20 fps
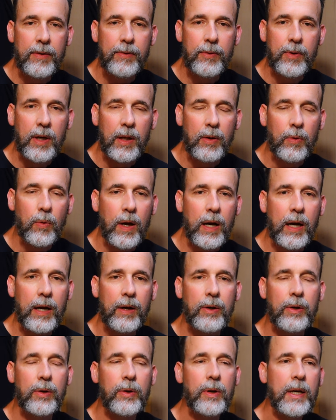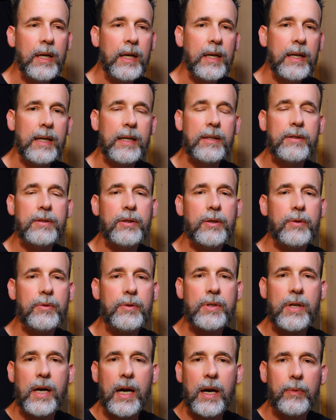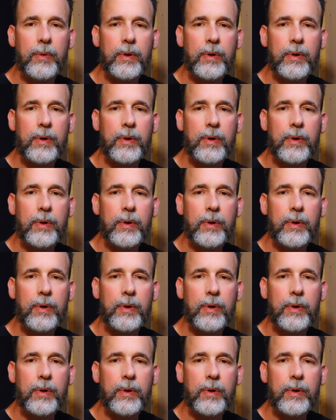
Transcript: through Colorado, into Utah.